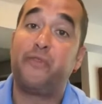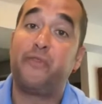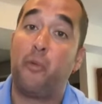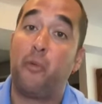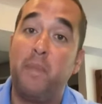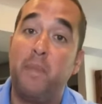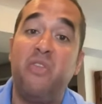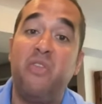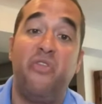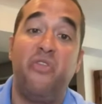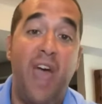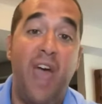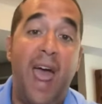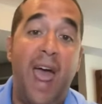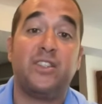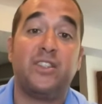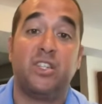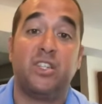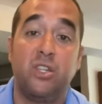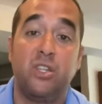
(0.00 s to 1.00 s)
For me,
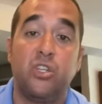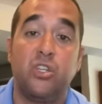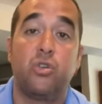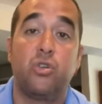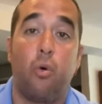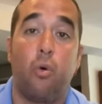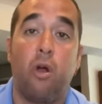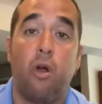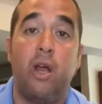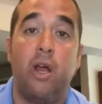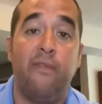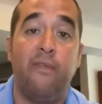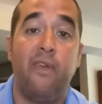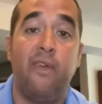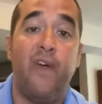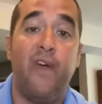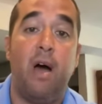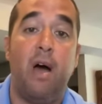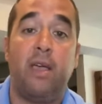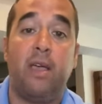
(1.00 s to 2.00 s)
that's the story of the
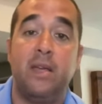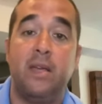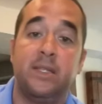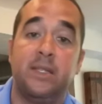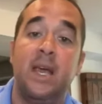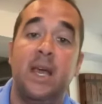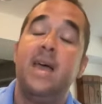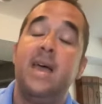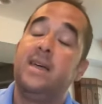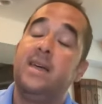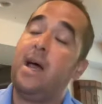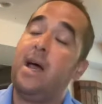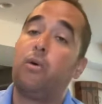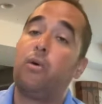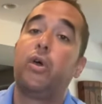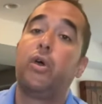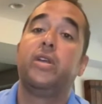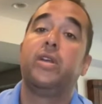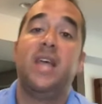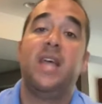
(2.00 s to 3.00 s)
Falcons, is how
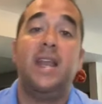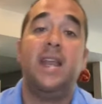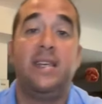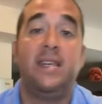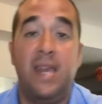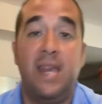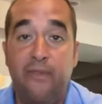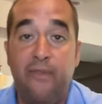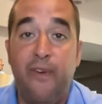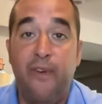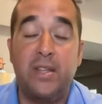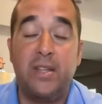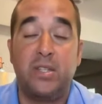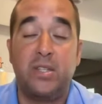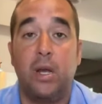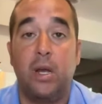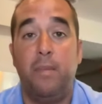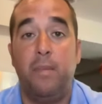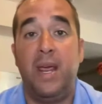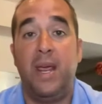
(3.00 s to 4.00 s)
good is that defense
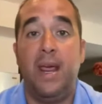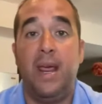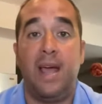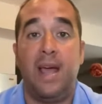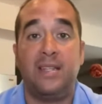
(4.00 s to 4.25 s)
going to be?